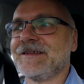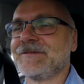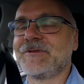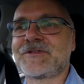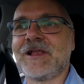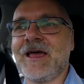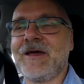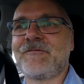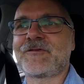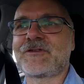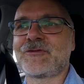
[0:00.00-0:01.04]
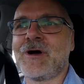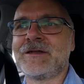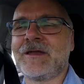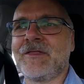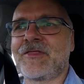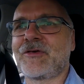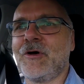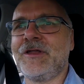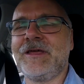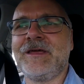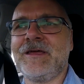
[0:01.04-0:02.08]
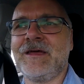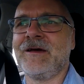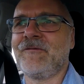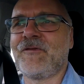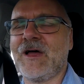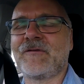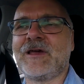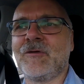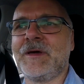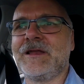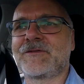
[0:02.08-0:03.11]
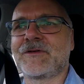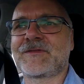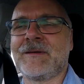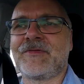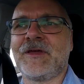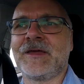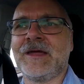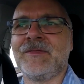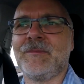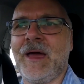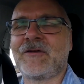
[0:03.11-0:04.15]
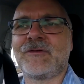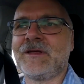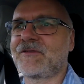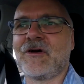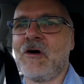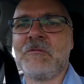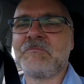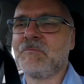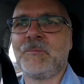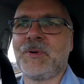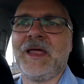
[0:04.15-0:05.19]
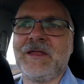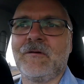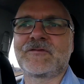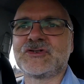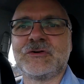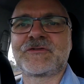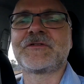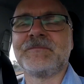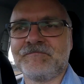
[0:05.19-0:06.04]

We still have 235 kilometers or something in the battery, so plenty of juice.